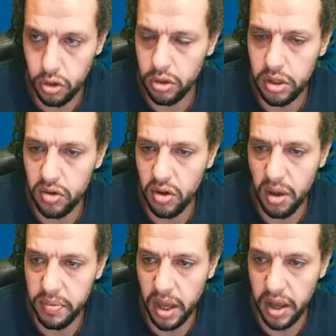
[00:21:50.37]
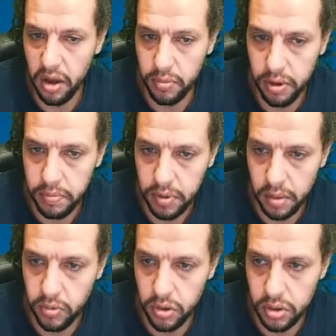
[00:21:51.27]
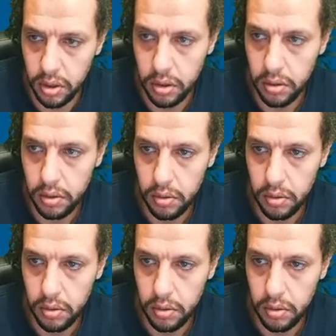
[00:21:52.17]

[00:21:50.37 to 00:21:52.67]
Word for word: We don't need to go up that hill, babe. Come closer.